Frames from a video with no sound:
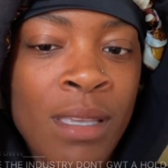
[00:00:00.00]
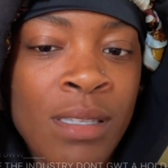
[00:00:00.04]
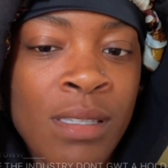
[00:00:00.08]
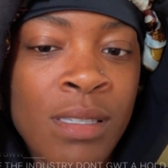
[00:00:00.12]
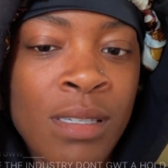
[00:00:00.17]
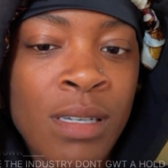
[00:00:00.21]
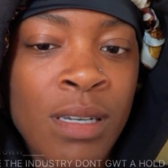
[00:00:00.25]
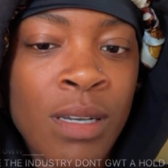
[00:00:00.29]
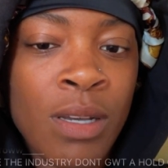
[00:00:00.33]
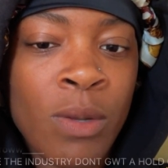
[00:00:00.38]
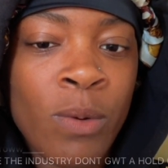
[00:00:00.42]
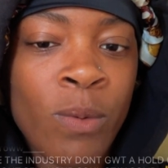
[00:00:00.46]

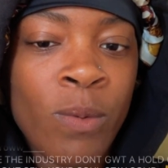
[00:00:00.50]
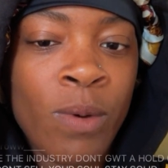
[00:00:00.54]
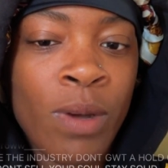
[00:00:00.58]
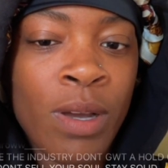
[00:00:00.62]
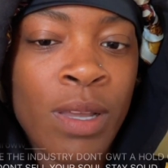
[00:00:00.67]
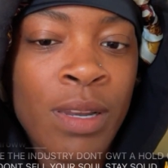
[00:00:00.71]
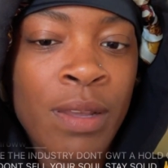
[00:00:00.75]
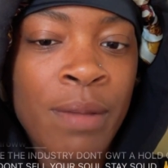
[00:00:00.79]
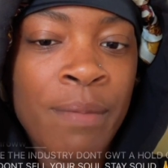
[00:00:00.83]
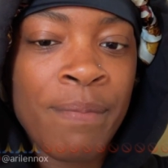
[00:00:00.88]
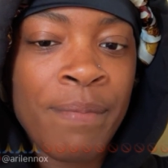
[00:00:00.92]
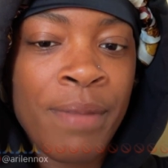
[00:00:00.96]
It's good
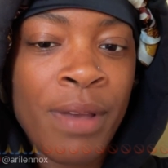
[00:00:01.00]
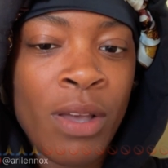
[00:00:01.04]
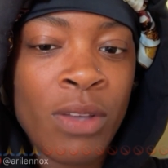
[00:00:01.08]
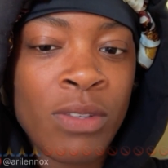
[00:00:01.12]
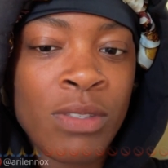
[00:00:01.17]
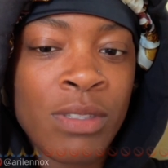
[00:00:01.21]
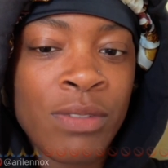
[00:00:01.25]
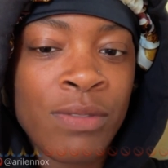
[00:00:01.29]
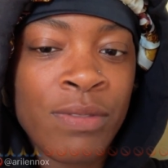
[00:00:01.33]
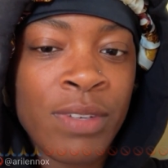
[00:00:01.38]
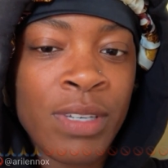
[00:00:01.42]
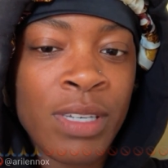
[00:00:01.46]
one in
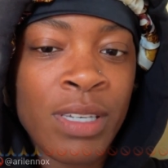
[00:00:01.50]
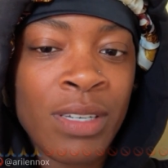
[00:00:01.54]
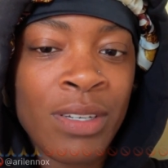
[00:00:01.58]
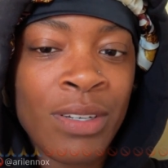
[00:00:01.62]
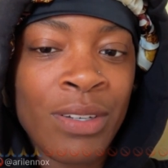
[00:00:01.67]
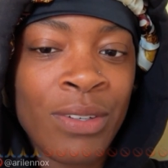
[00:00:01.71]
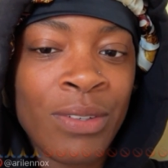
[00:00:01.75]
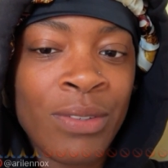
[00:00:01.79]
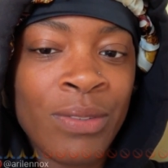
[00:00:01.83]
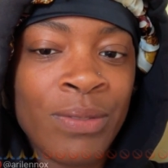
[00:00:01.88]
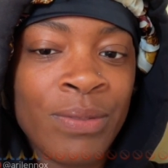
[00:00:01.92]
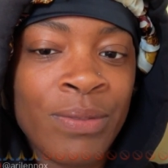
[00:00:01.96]

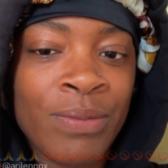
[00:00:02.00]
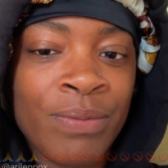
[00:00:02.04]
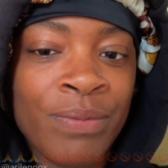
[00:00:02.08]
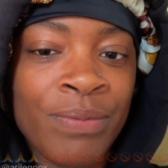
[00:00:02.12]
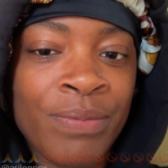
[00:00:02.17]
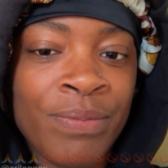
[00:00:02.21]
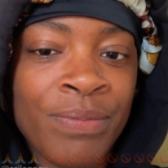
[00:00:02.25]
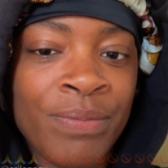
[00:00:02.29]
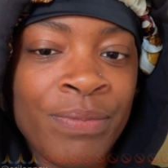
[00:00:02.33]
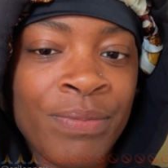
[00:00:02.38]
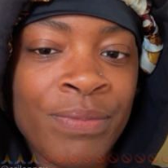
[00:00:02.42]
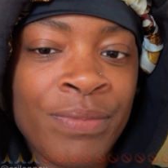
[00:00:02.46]
Beltsville.
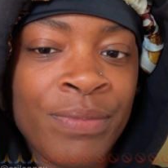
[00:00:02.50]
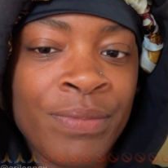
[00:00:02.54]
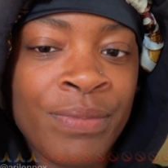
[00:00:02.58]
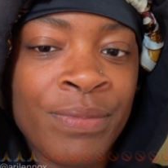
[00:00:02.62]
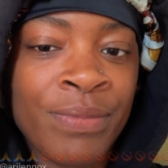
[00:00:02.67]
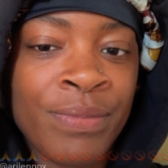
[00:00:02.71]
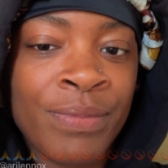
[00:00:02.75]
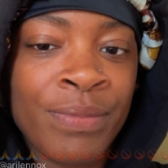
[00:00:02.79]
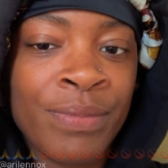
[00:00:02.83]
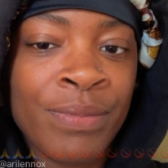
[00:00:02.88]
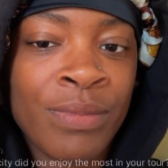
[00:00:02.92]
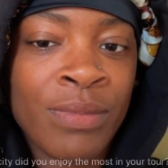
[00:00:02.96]

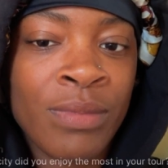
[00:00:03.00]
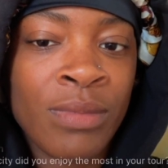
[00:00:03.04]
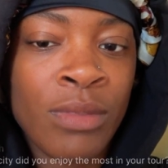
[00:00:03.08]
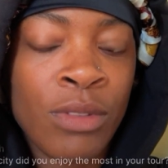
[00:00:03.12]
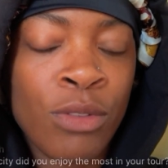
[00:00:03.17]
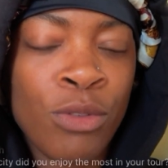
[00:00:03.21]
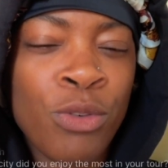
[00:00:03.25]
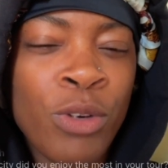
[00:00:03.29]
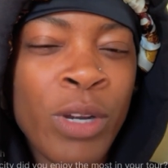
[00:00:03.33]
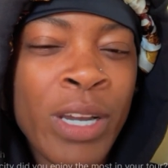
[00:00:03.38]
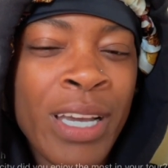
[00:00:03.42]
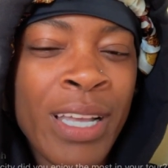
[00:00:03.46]

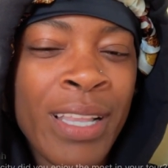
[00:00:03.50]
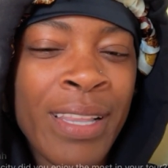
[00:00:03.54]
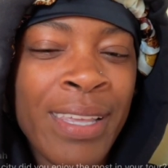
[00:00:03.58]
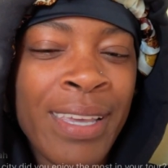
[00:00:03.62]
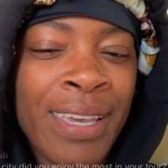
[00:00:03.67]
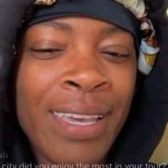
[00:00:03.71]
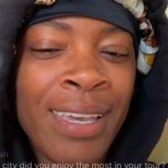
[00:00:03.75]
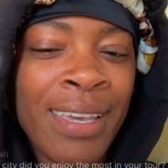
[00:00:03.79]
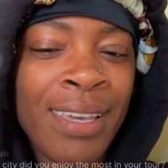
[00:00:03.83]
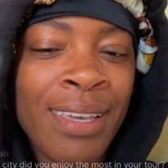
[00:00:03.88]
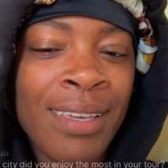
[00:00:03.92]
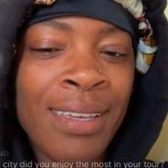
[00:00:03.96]

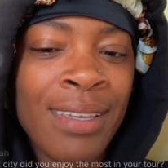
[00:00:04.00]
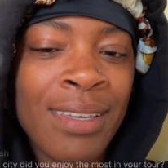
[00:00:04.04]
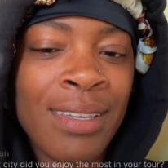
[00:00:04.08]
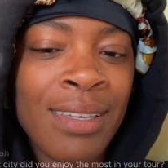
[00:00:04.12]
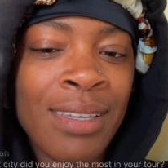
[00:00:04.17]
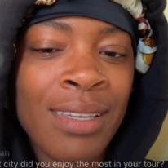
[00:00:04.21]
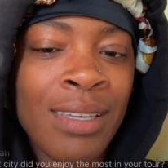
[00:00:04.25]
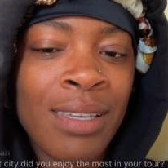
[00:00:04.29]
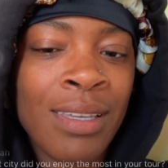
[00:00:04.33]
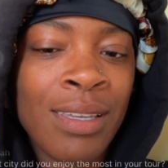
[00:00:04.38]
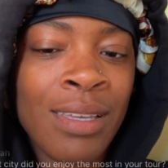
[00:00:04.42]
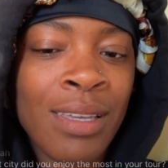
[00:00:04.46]
Really?
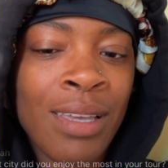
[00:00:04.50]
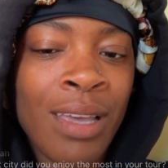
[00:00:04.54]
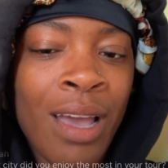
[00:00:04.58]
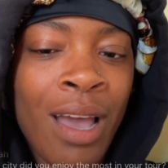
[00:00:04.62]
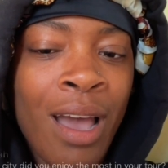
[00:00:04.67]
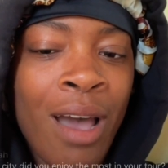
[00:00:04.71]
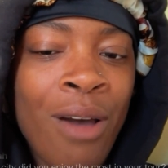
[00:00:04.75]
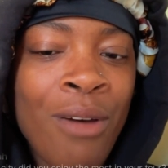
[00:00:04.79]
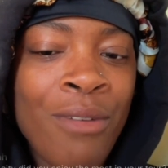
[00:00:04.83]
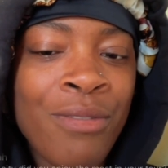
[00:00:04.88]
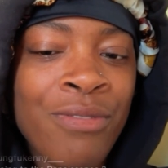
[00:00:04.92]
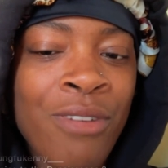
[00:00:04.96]

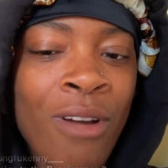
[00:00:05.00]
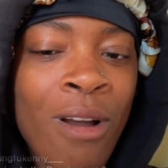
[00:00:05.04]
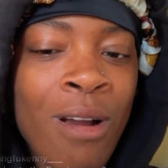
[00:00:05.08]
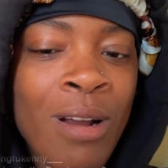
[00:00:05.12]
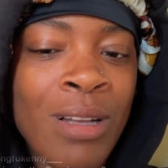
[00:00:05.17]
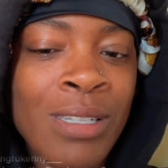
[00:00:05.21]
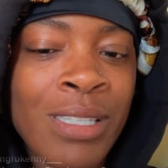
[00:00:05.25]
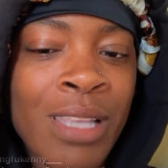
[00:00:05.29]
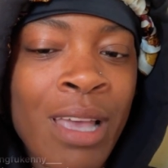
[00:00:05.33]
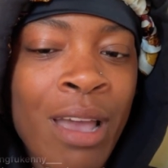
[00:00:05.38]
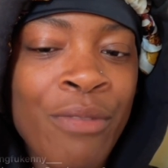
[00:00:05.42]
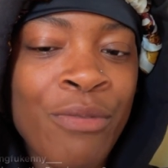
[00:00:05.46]
How
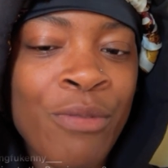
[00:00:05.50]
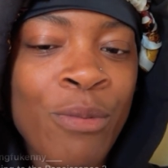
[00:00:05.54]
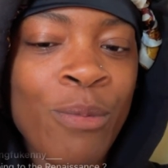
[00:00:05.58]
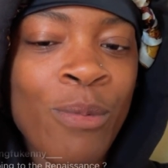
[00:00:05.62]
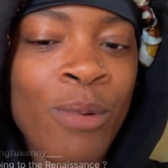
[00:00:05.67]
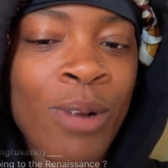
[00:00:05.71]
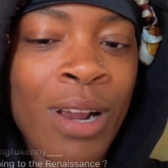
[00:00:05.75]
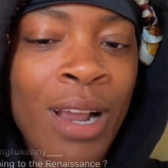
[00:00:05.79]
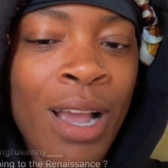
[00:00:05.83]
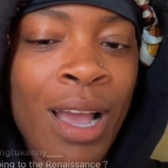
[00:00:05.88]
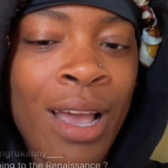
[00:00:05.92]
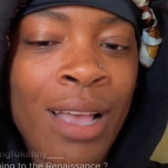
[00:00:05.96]
far is that from
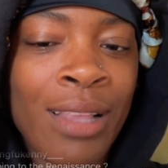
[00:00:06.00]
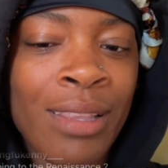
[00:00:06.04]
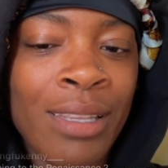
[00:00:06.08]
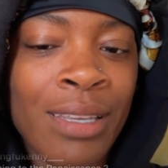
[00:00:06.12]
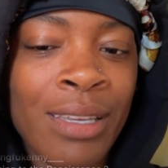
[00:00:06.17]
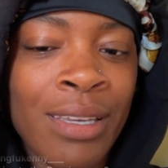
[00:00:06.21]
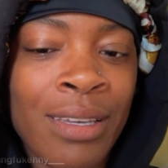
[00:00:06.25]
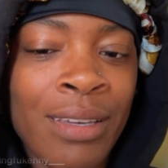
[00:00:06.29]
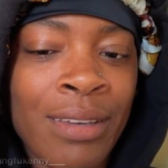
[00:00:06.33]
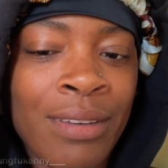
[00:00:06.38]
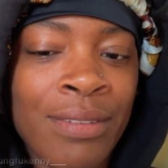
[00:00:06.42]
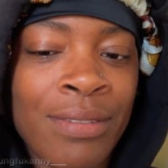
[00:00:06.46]
where I
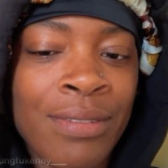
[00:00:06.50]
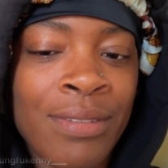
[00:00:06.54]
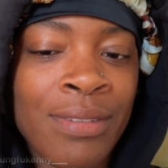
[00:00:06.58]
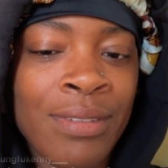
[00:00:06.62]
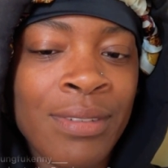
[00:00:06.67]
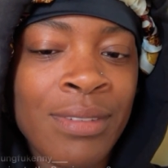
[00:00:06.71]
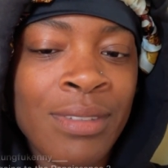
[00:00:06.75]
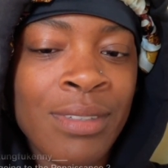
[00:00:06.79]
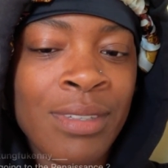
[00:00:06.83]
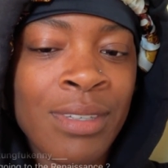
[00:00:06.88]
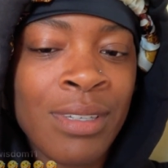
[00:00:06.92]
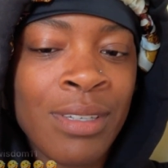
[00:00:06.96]
live?
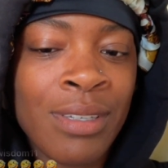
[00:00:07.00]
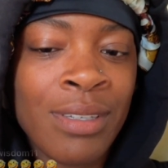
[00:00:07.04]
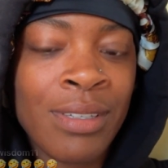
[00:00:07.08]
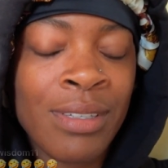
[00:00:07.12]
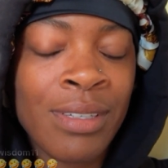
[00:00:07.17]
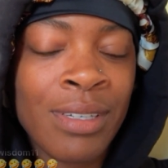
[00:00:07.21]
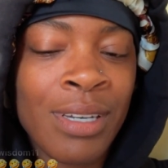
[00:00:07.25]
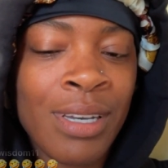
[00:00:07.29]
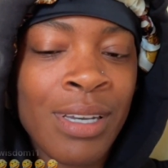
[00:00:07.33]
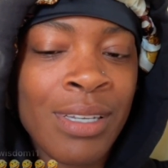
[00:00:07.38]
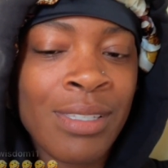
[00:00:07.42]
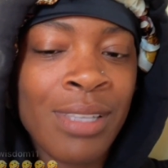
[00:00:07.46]

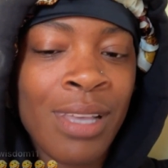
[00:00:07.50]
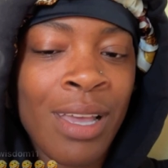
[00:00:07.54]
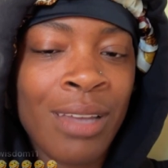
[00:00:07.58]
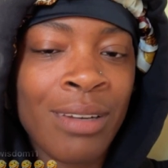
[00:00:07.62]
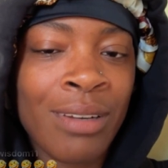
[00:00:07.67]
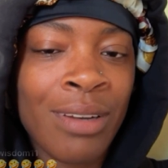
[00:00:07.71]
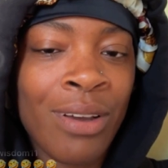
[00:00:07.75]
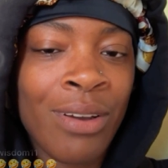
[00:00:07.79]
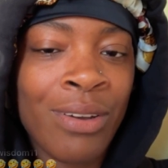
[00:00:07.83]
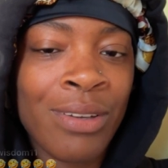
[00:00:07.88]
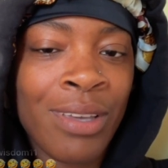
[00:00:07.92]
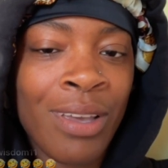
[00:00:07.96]
Because I
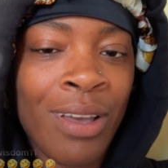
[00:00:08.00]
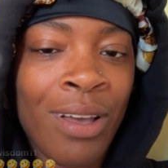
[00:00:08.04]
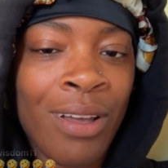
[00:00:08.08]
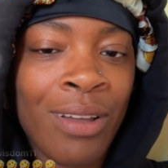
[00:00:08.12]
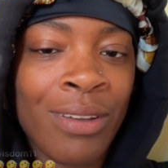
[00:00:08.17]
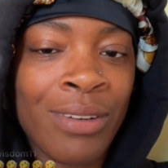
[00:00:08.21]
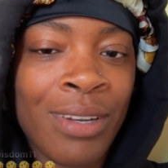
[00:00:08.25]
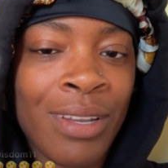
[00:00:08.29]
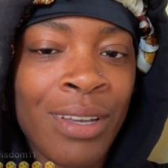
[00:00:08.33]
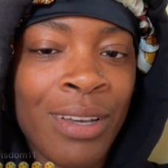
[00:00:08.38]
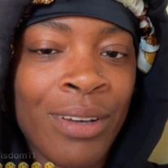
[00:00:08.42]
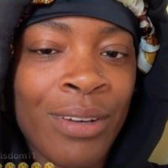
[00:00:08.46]
know
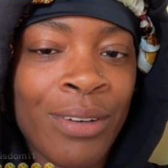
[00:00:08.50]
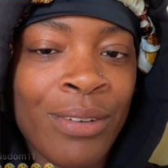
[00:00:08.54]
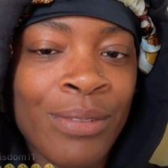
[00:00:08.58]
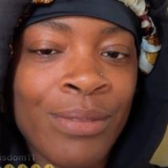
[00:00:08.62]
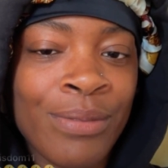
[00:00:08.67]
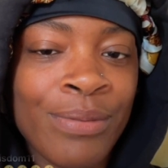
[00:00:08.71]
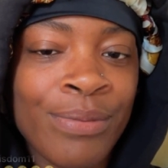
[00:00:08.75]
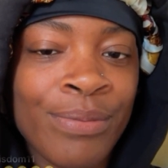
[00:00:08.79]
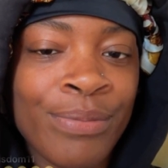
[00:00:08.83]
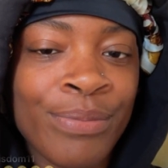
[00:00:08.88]
y'all know.